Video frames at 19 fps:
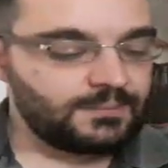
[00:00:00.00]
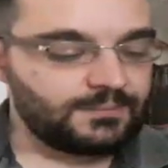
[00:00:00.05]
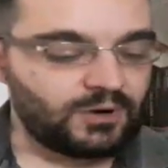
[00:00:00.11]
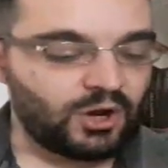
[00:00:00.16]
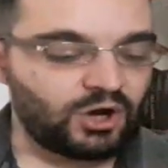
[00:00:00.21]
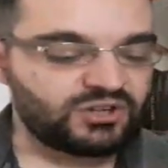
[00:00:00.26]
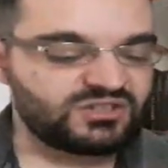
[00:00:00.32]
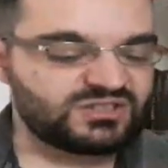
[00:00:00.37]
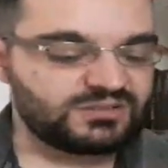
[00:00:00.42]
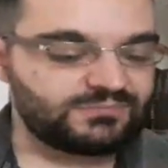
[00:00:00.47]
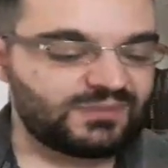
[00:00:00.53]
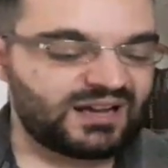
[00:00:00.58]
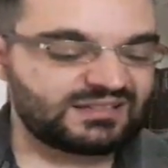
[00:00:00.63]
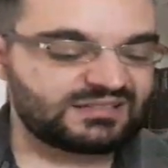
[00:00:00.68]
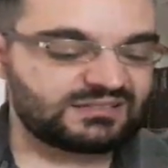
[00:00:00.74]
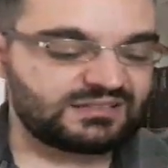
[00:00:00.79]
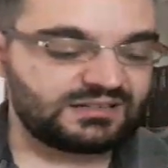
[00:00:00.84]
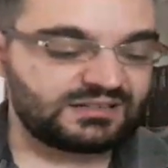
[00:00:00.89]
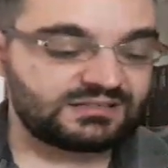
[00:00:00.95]
Blanc's
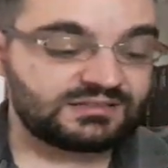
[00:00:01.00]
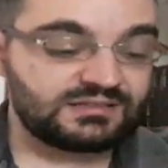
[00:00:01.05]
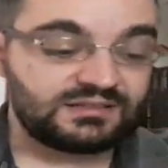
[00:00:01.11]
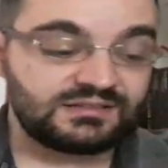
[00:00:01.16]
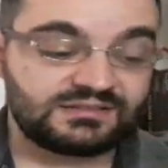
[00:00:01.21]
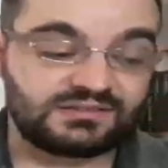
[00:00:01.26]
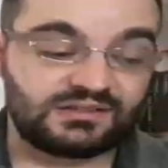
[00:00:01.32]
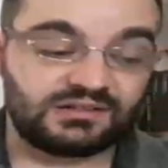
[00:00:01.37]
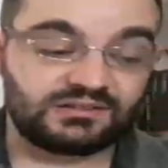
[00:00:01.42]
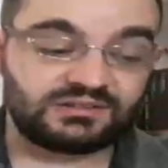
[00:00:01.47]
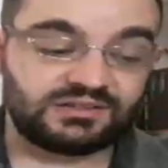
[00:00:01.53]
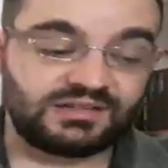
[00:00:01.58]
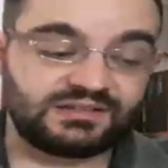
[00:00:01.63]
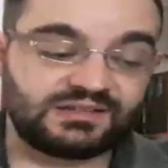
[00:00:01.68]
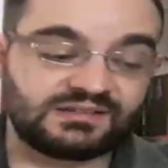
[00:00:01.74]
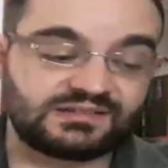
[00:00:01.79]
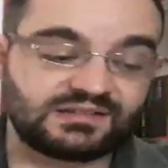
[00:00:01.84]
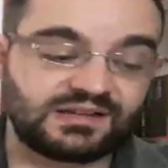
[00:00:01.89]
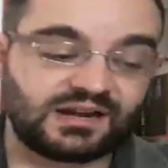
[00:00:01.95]
masters, certainly
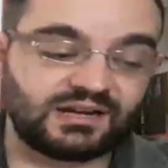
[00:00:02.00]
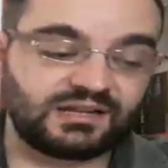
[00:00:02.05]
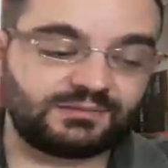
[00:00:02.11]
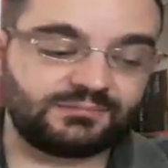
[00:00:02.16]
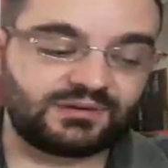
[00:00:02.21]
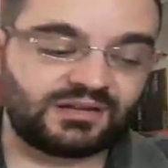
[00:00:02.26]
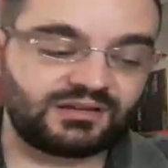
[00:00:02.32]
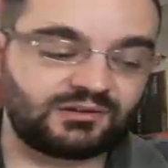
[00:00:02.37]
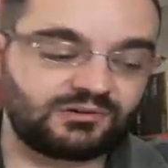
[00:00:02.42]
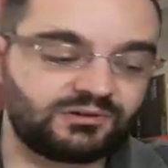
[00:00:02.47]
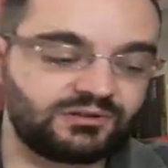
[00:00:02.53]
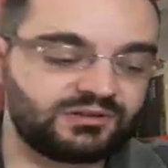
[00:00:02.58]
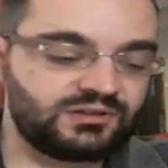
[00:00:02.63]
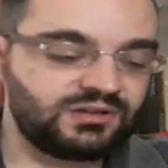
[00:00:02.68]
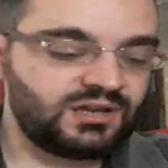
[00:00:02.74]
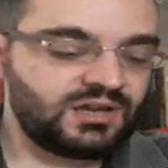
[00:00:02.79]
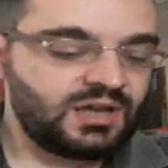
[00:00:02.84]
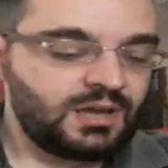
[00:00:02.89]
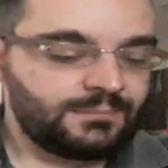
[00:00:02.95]
the Scarlet Brotherhood,